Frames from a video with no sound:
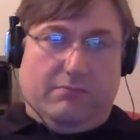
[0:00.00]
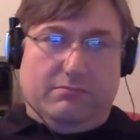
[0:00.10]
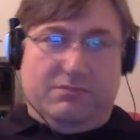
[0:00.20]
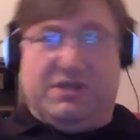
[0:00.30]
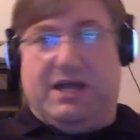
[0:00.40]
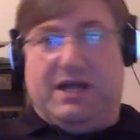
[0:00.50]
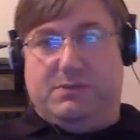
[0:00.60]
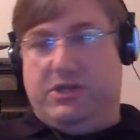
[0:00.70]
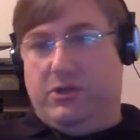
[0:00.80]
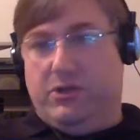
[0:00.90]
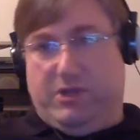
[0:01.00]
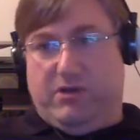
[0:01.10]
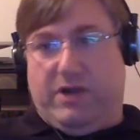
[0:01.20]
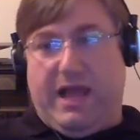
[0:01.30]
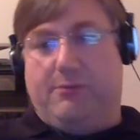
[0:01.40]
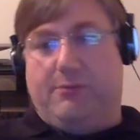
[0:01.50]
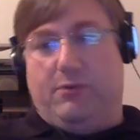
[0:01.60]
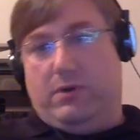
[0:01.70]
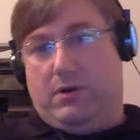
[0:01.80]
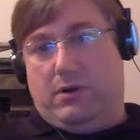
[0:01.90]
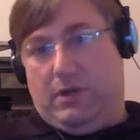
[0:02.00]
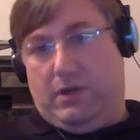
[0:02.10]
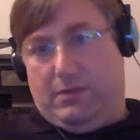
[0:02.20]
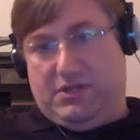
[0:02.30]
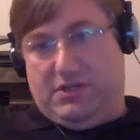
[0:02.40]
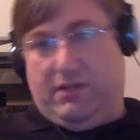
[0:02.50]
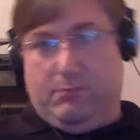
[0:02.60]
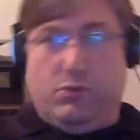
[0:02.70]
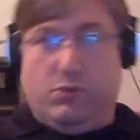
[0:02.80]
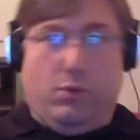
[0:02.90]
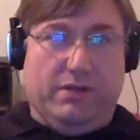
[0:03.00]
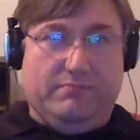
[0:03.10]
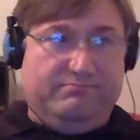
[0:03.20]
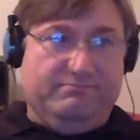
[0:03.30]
Besides, it would kill me over on Apple where I'm selling book 1.